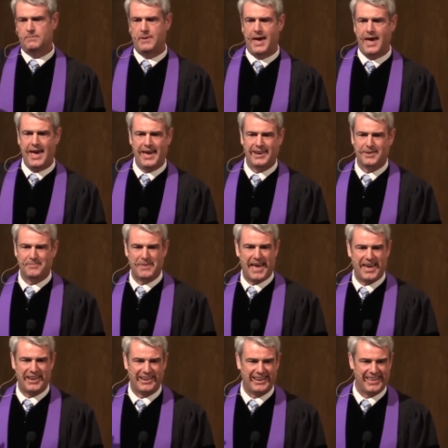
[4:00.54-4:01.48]
bad
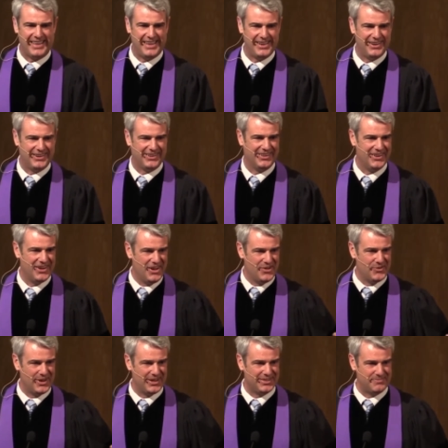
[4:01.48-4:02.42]
about it here
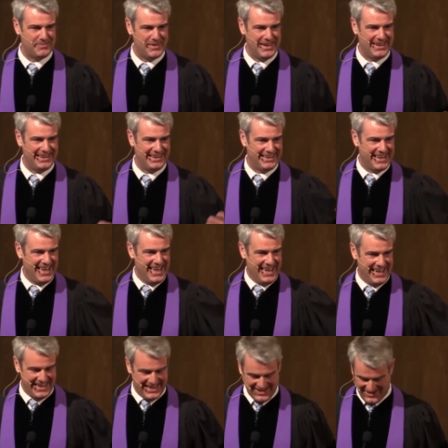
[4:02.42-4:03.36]
with me
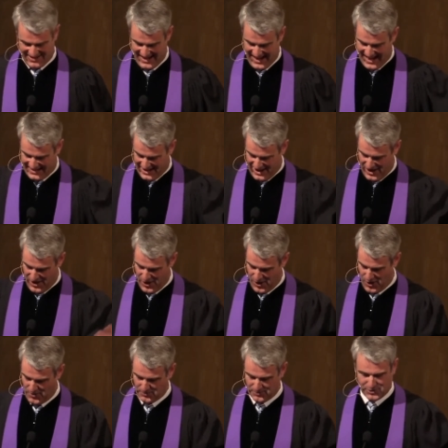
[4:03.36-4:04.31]
here at
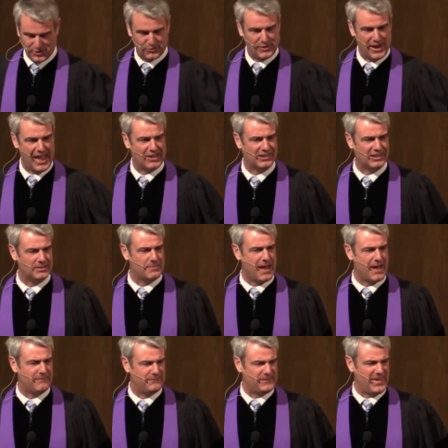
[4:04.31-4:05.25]
home, surrounded
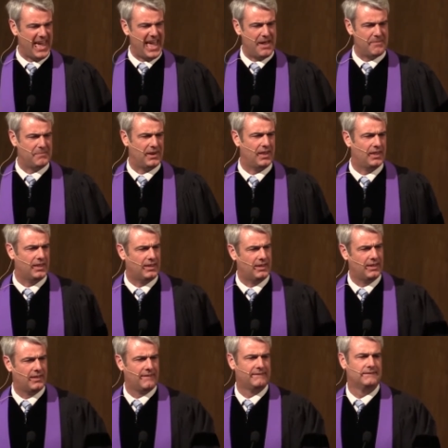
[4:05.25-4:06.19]
by family,
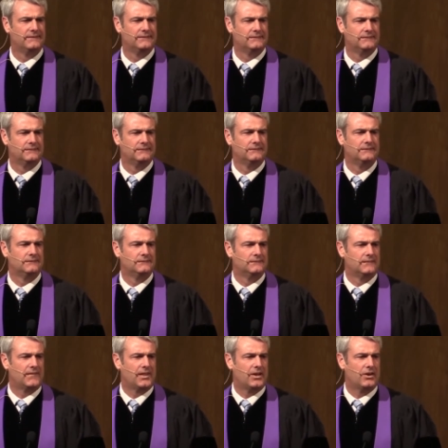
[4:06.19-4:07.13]

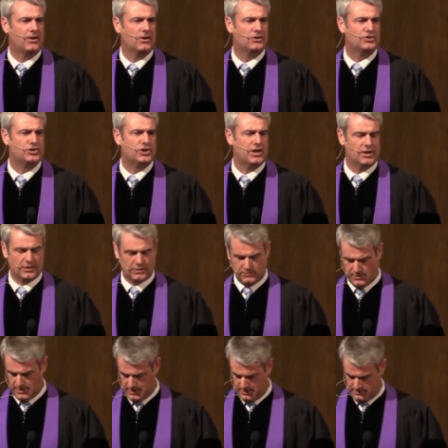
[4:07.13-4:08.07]
her
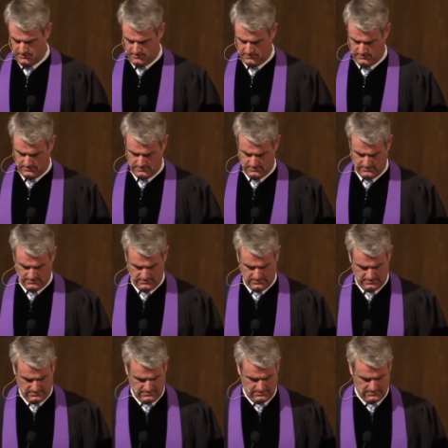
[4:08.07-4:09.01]
children,
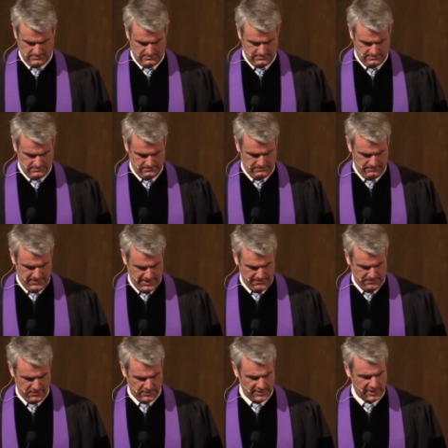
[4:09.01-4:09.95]

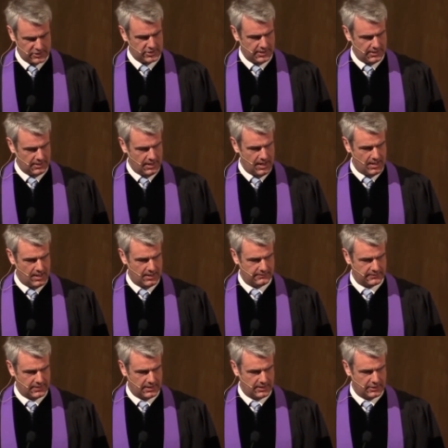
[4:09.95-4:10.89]
people that she
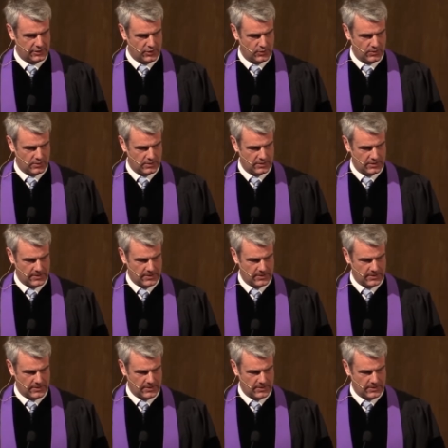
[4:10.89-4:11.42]
loved and adored.